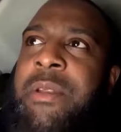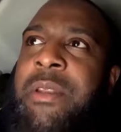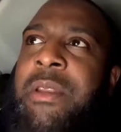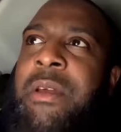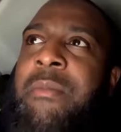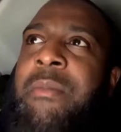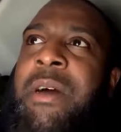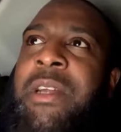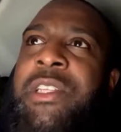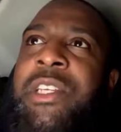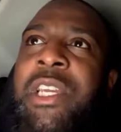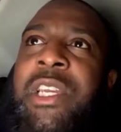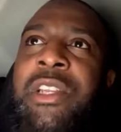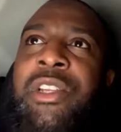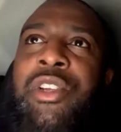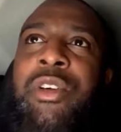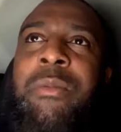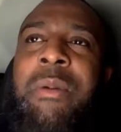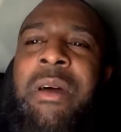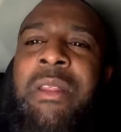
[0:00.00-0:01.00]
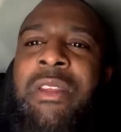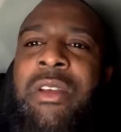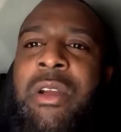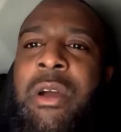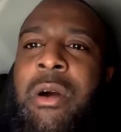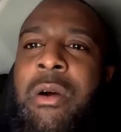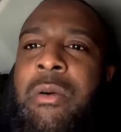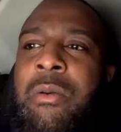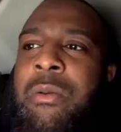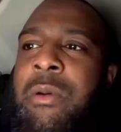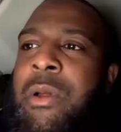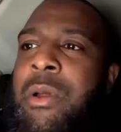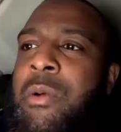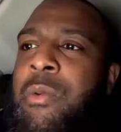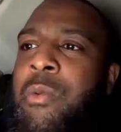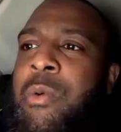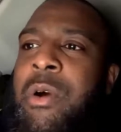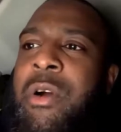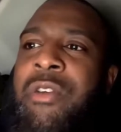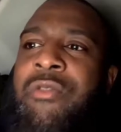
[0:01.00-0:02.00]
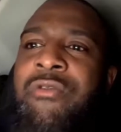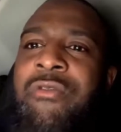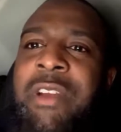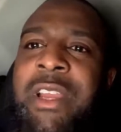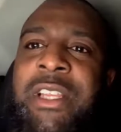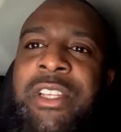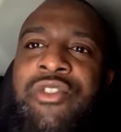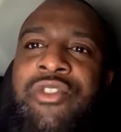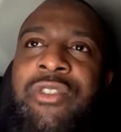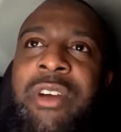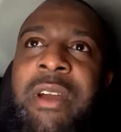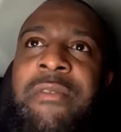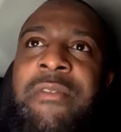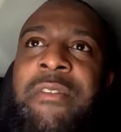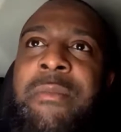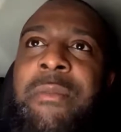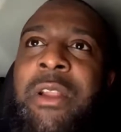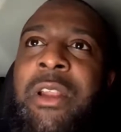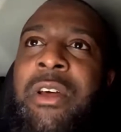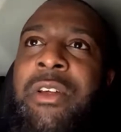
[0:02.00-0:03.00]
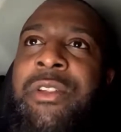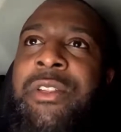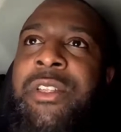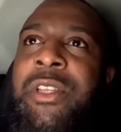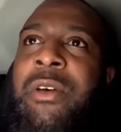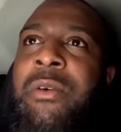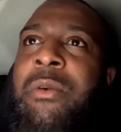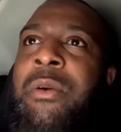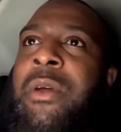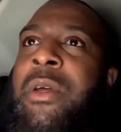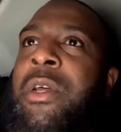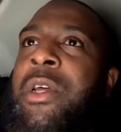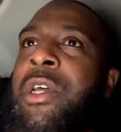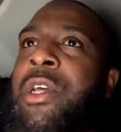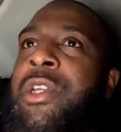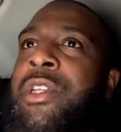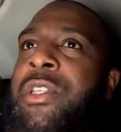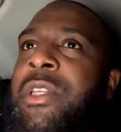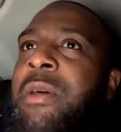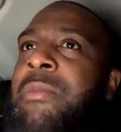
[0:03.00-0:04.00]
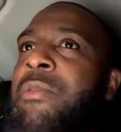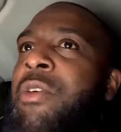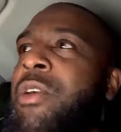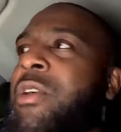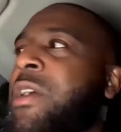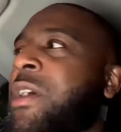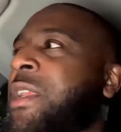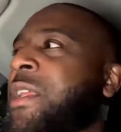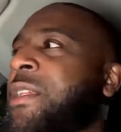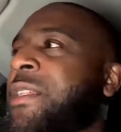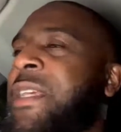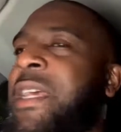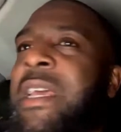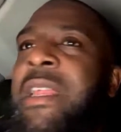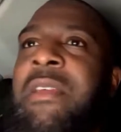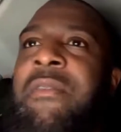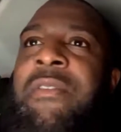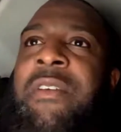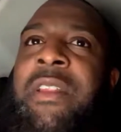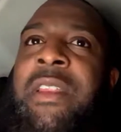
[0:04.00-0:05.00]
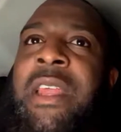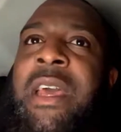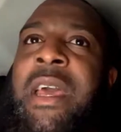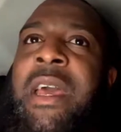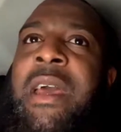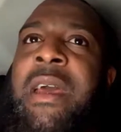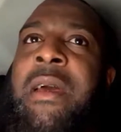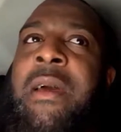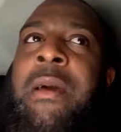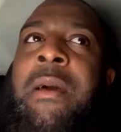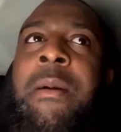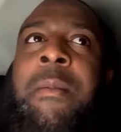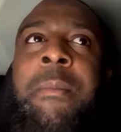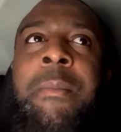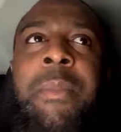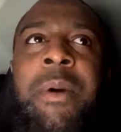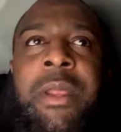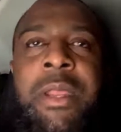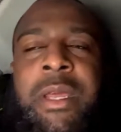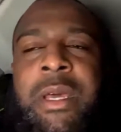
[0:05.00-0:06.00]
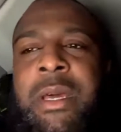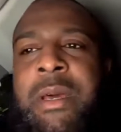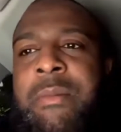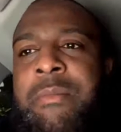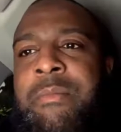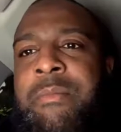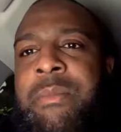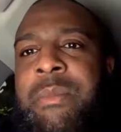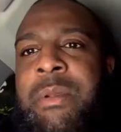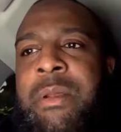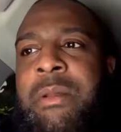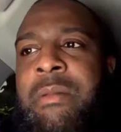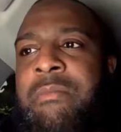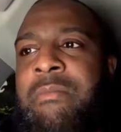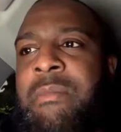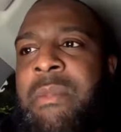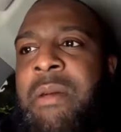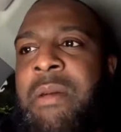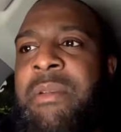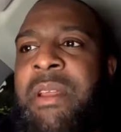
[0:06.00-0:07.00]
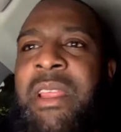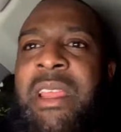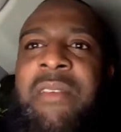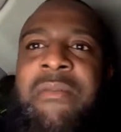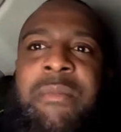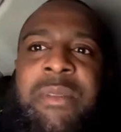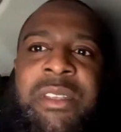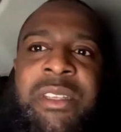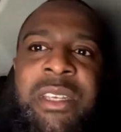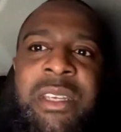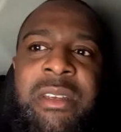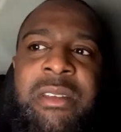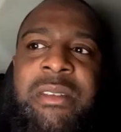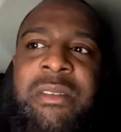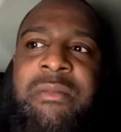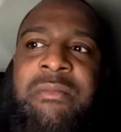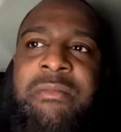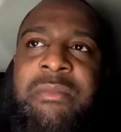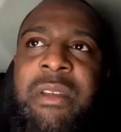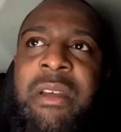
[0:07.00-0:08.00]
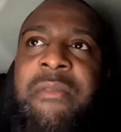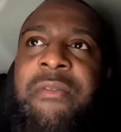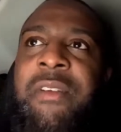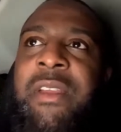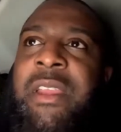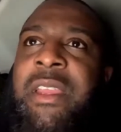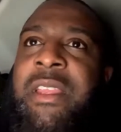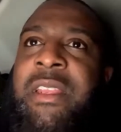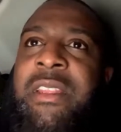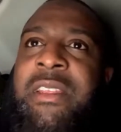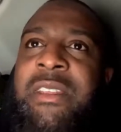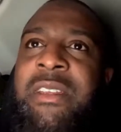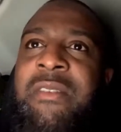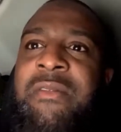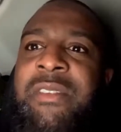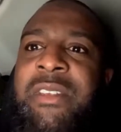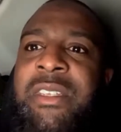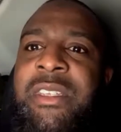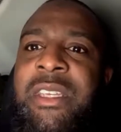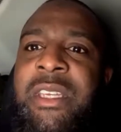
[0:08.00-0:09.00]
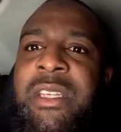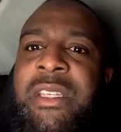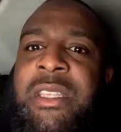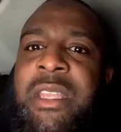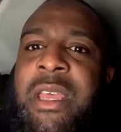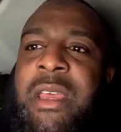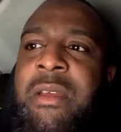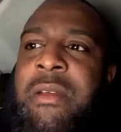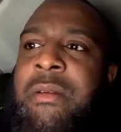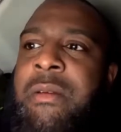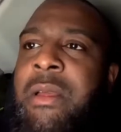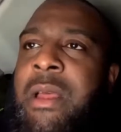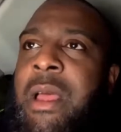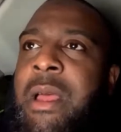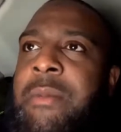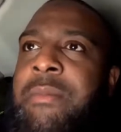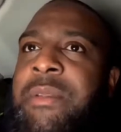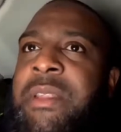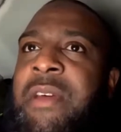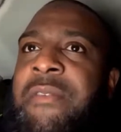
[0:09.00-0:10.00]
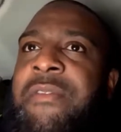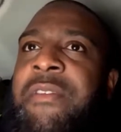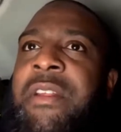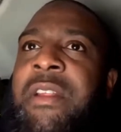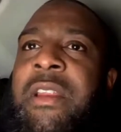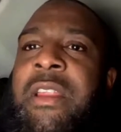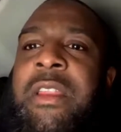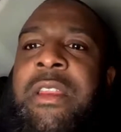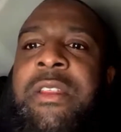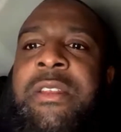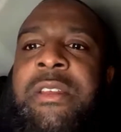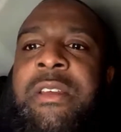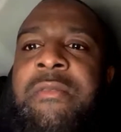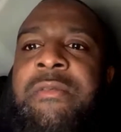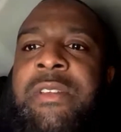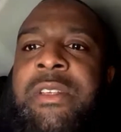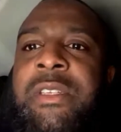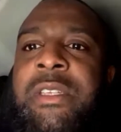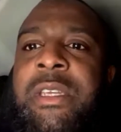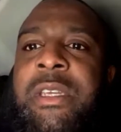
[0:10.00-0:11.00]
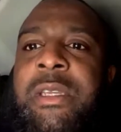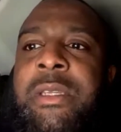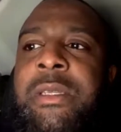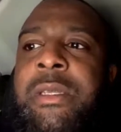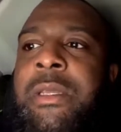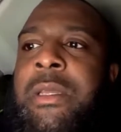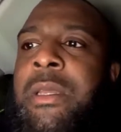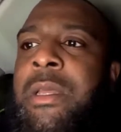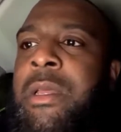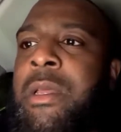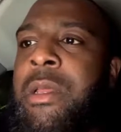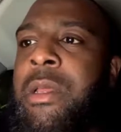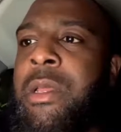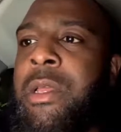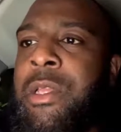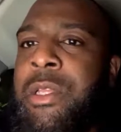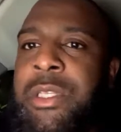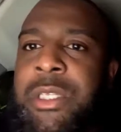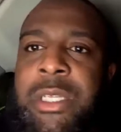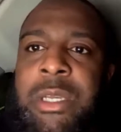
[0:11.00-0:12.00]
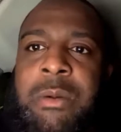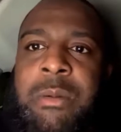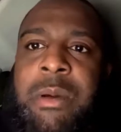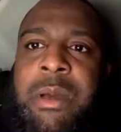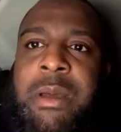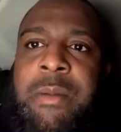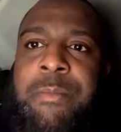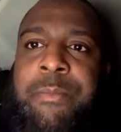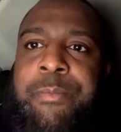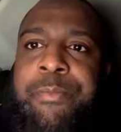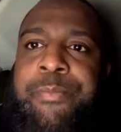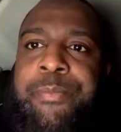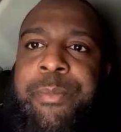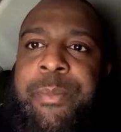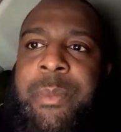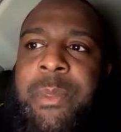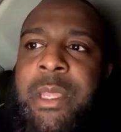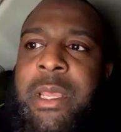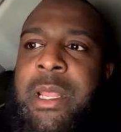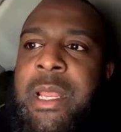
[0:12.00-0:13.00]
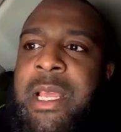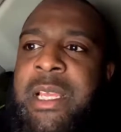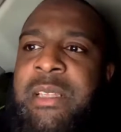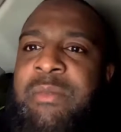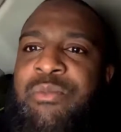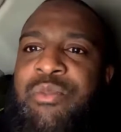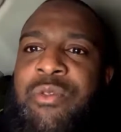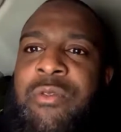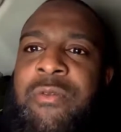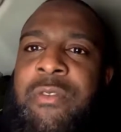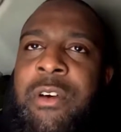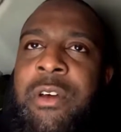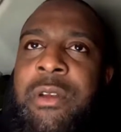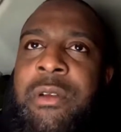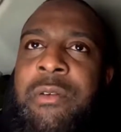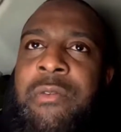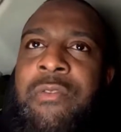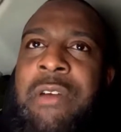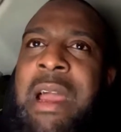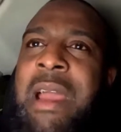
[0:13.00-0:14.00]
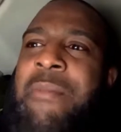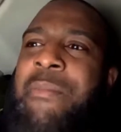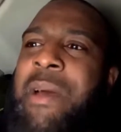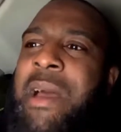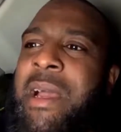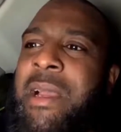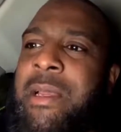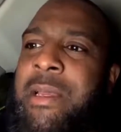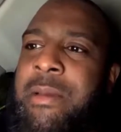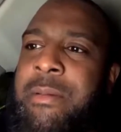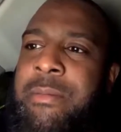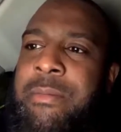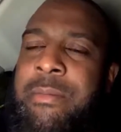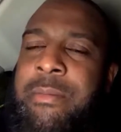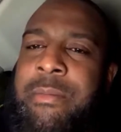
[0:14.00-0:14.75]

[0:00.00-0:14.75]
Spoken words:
Not much you can do about the goal. What a great strike from Alonso. So, I'm not going to say anything there. But, I'm going to give him a 6. I think he deserves a 6 there. Definitely deserves a 6. So let's move on. Right back.